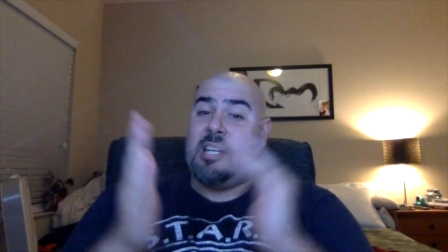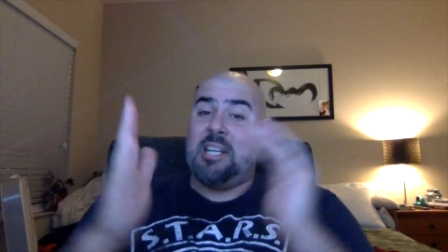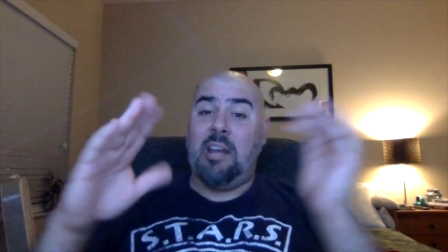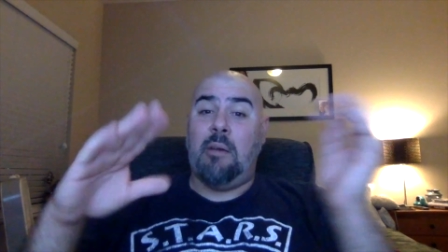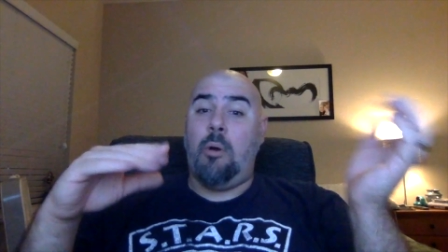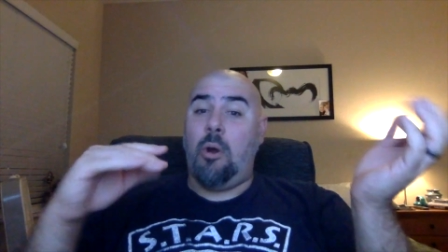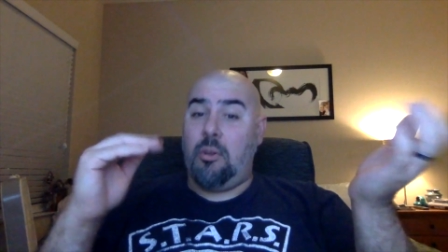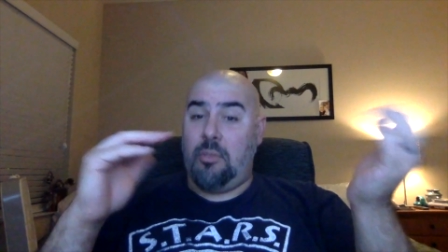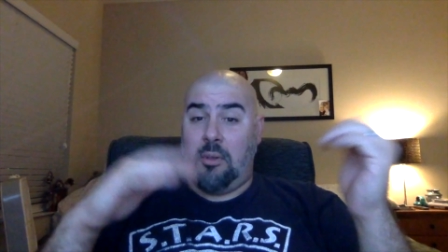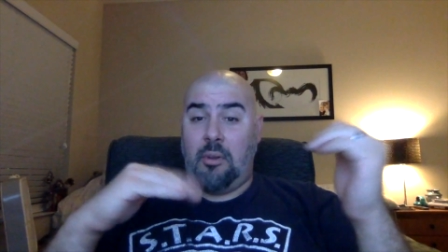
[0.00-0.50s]

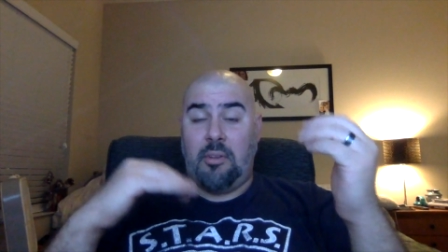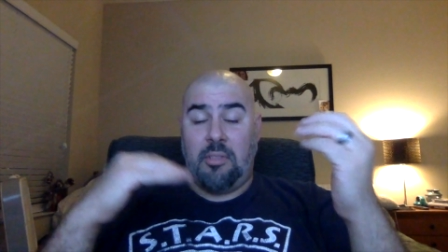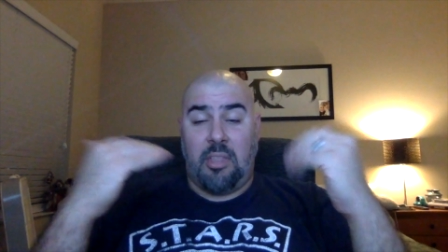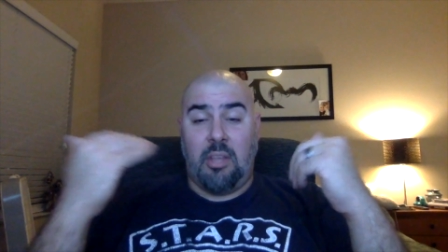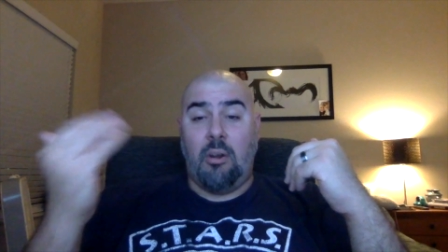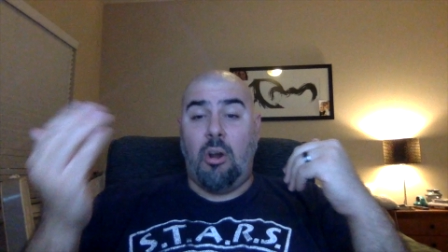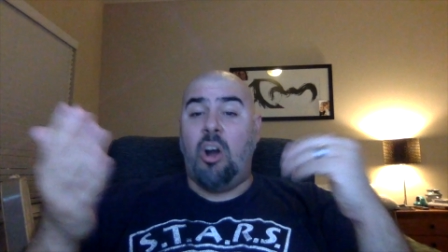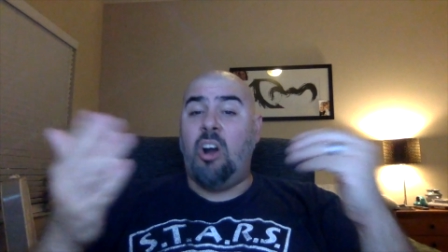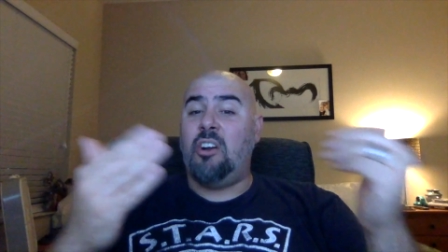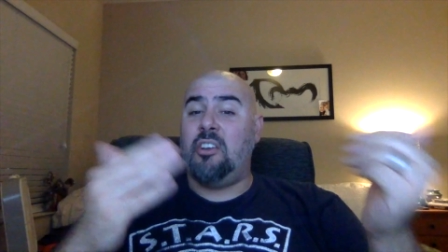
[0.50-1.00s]
Now, are there,
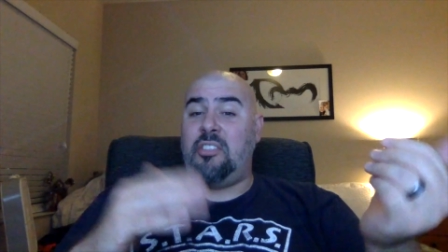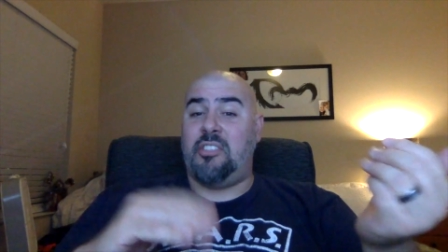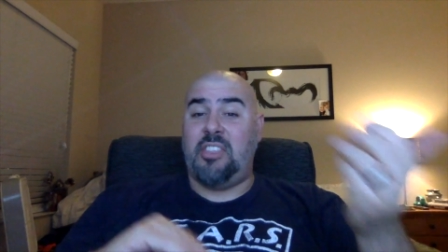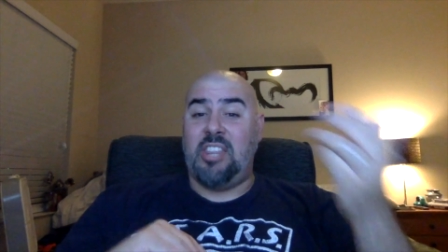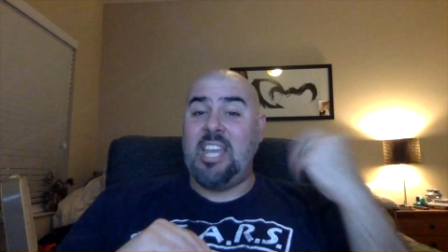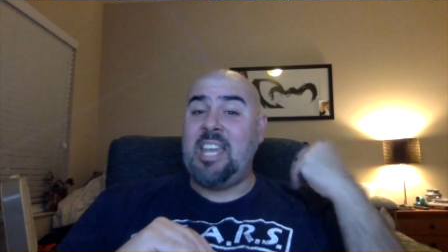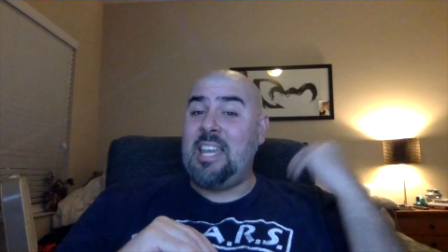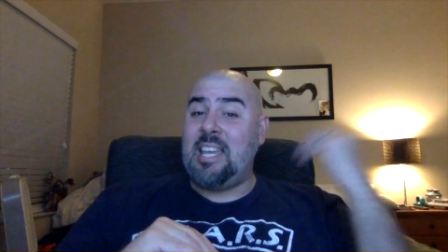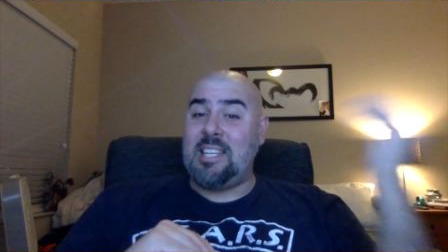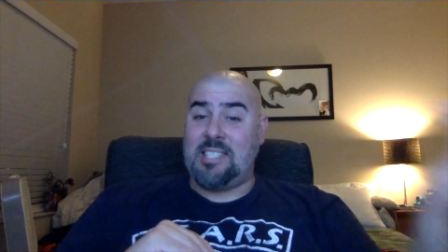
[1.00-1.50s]
there are
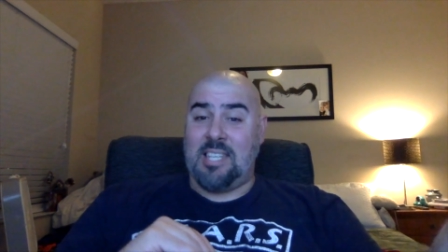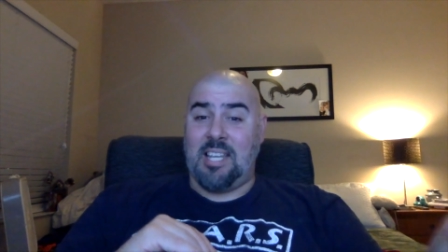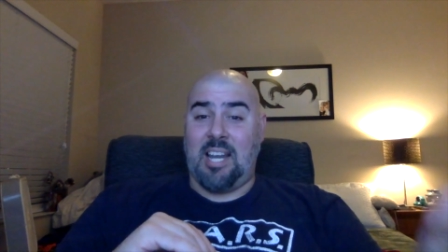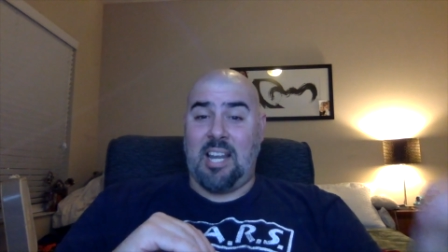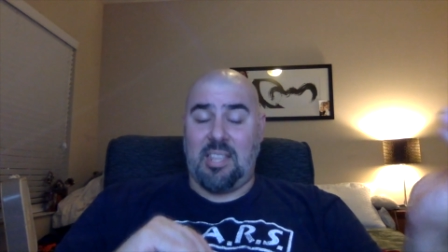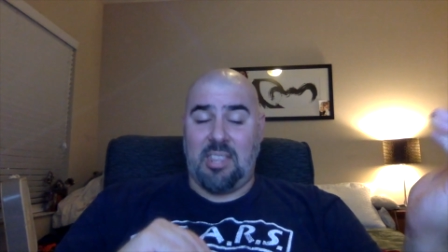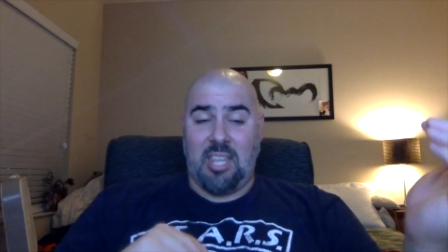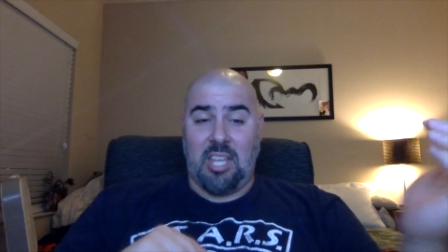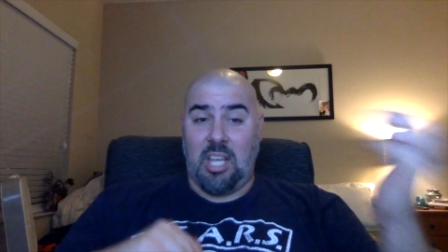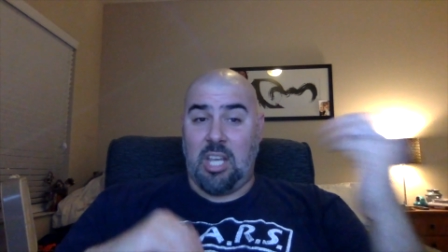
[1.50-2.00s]
things
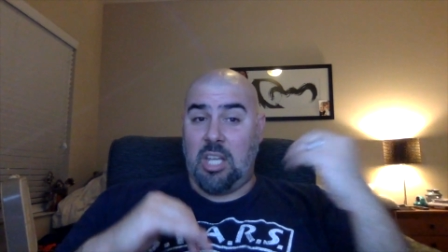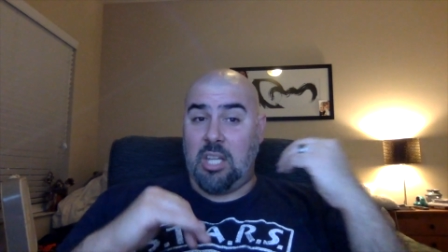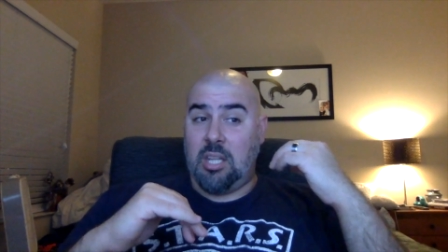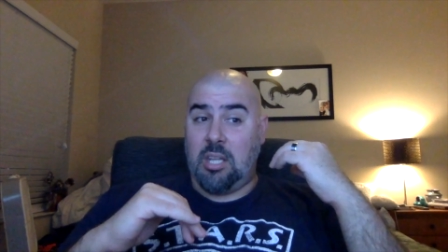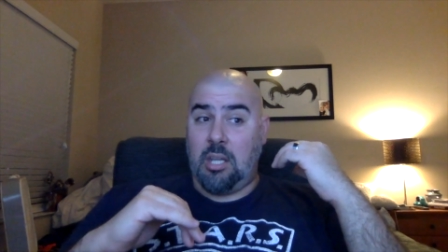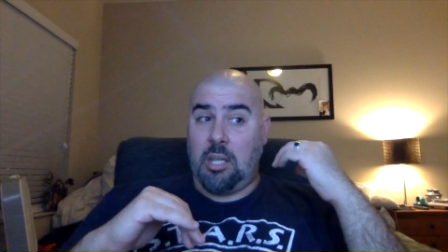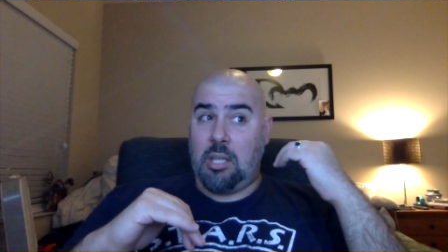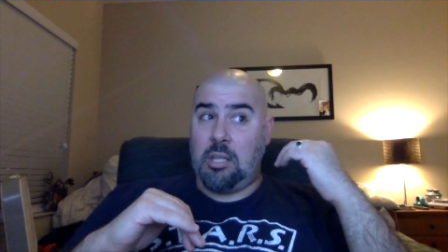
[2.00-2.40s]
that I think